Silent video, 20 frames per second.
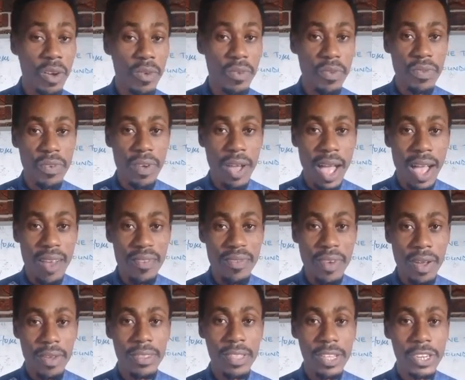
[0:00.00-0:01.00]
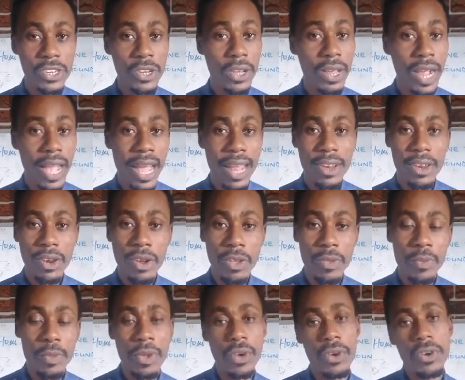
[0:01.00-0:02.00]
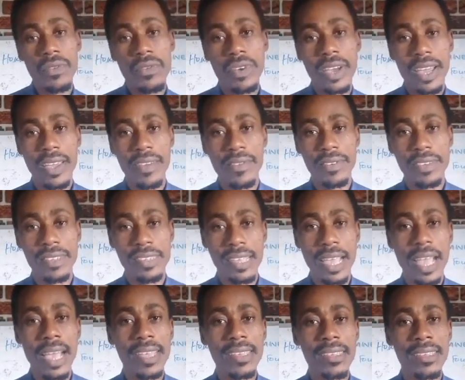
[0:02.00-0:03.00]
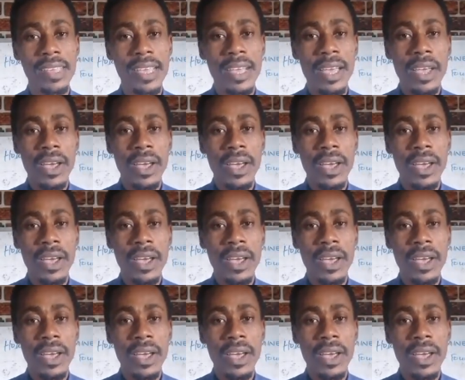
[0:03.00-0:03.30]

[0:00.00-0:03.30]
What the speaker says: of our foundation cannot be overemphasized.